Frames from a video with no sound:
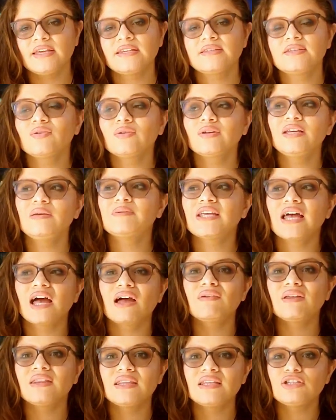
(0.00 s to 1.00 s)
He still keeps
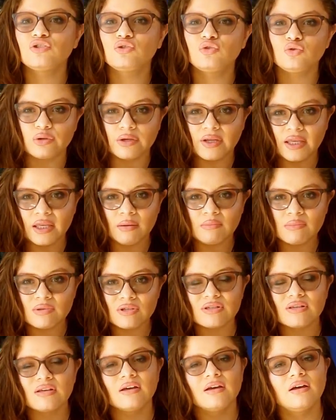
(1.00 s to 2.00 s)
having these
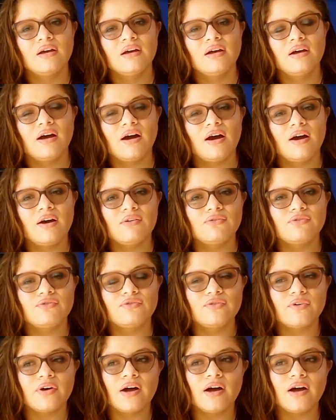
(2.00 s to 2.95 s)
dreams of